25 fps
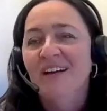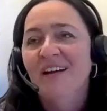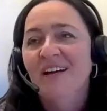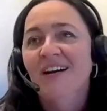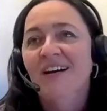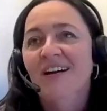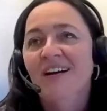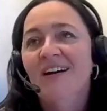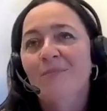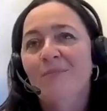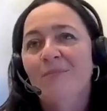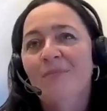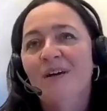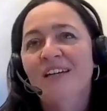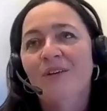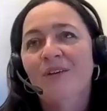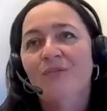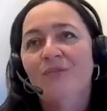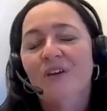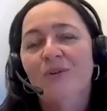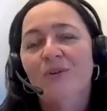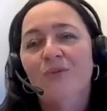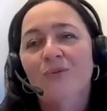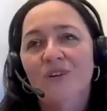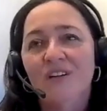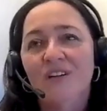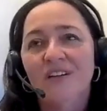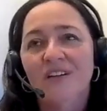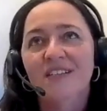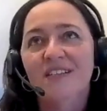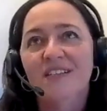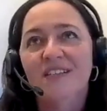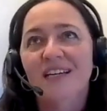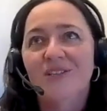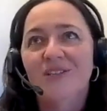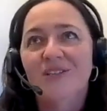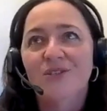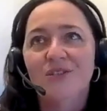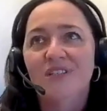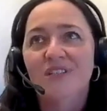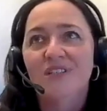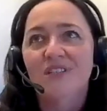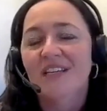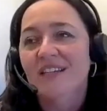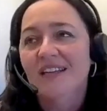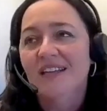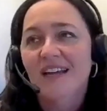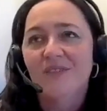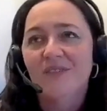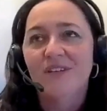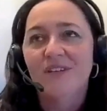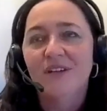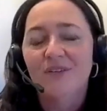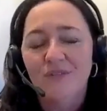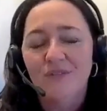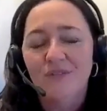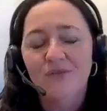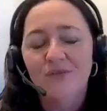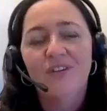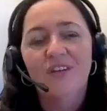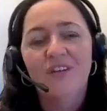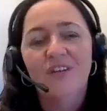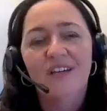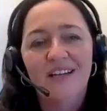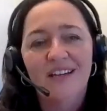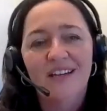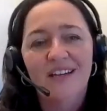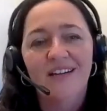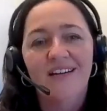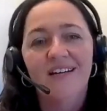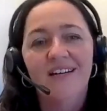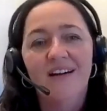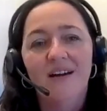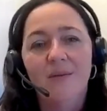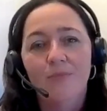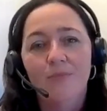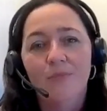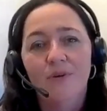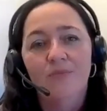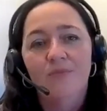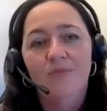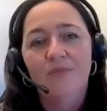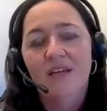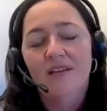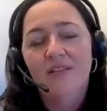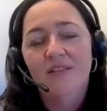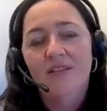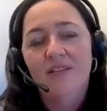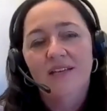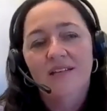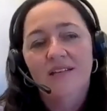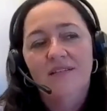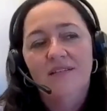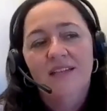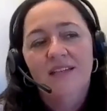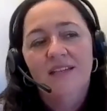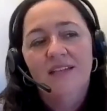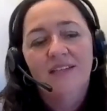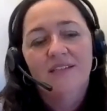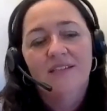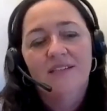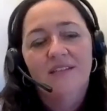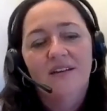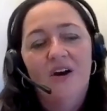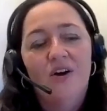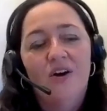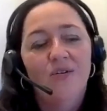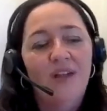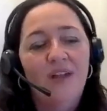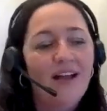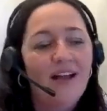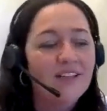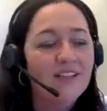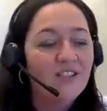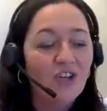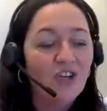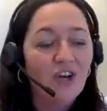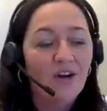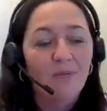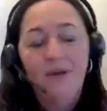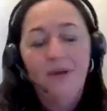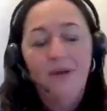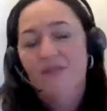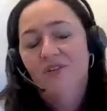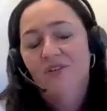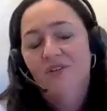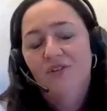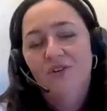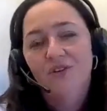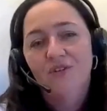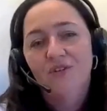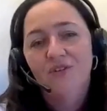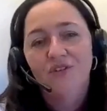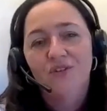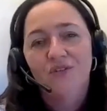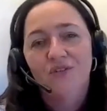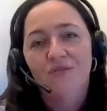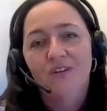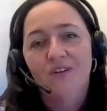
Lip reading: And I think organizations think they have to have everything in line, but that's the whole agile methodology of